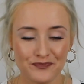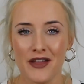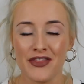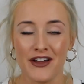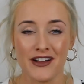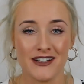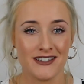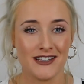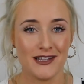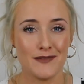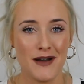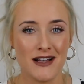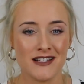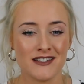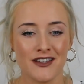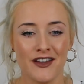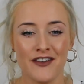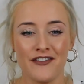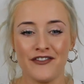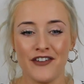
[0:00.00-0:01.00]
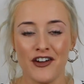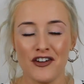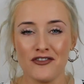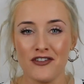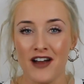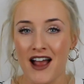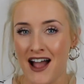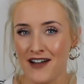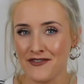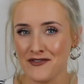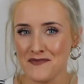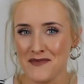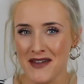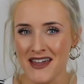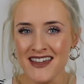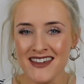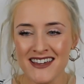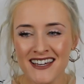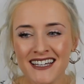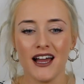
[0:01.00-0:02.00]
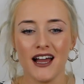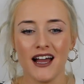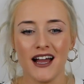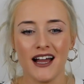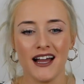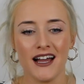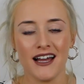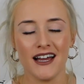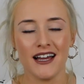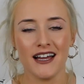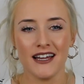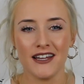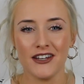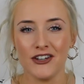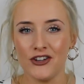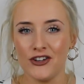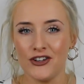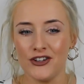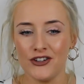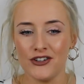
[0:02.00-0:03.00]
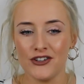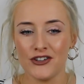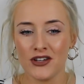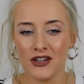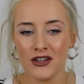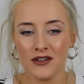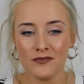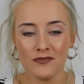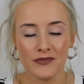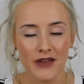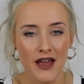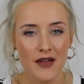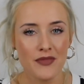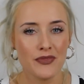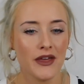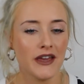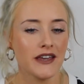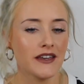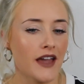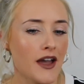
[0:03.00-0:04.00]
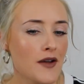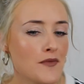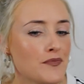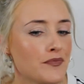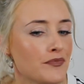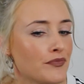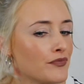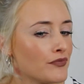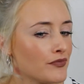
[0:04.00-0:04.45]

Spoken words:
Thanks Illamasqua for having me. And yeah, there you go.